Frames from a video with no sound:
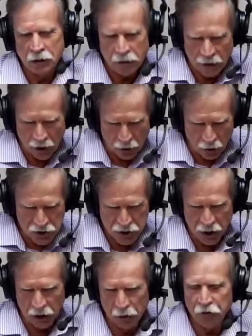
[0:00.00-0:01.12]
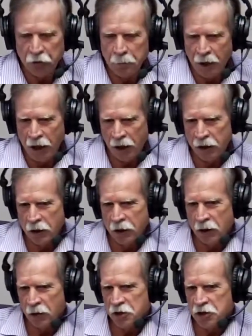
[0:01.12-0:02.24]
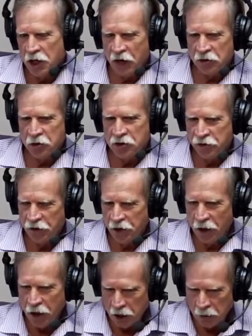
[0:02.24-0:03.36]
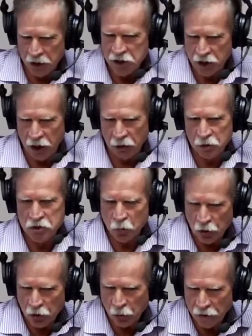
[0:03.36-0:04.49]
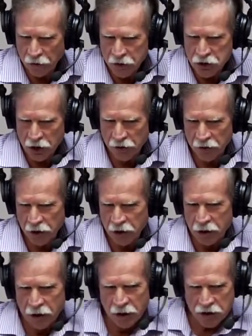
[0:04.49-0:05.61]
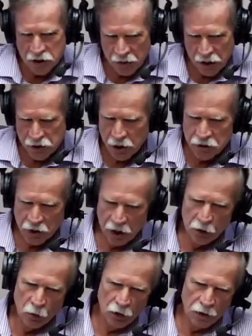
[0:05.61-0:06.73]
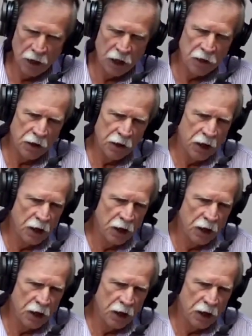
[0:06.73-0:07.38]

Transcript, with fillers: Not all silos are bad. What you have to do is figure out how to make silos work with each other. So that's what I try to do more than anything